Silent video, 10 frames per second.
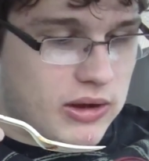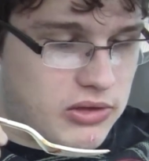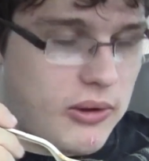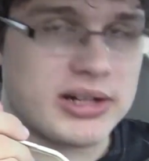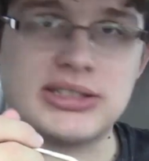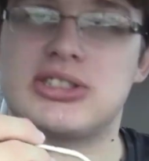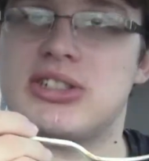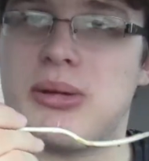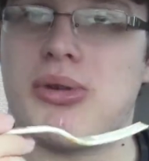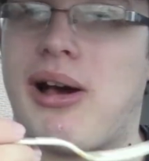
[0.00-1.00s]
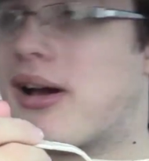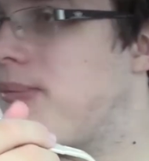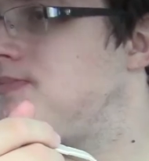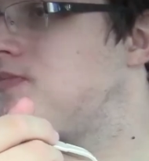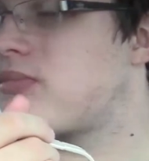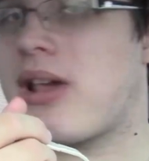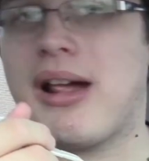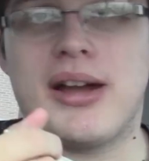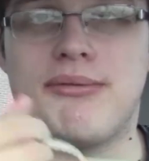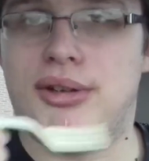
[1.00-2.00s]
No, I know it's because I'm talking.
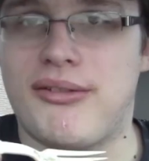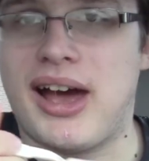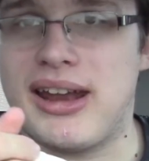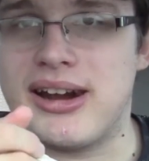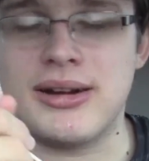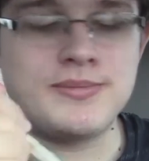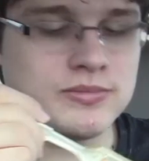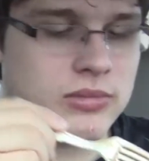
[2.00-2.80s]
I'm full of hot air.